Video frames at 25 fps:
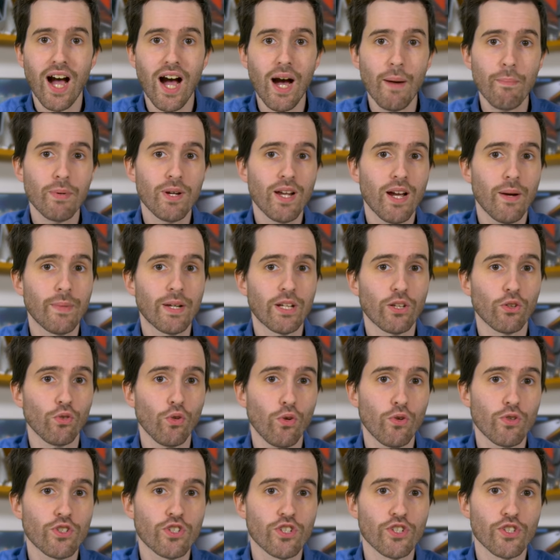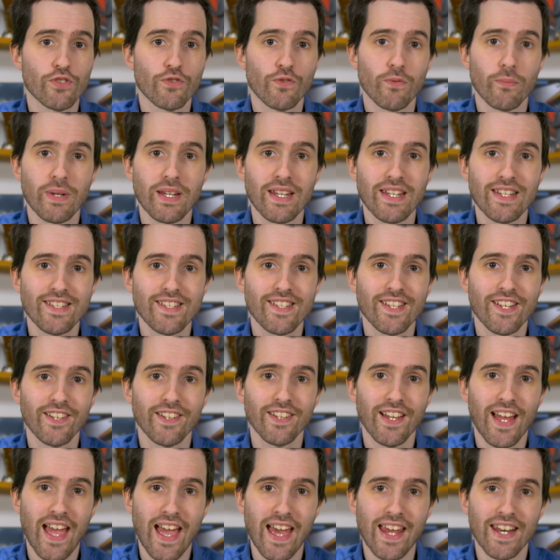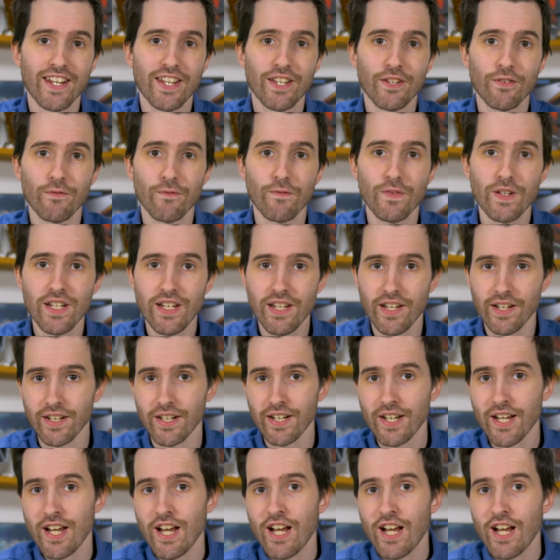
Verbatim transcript: upcoming launches from Intel and Nvidia.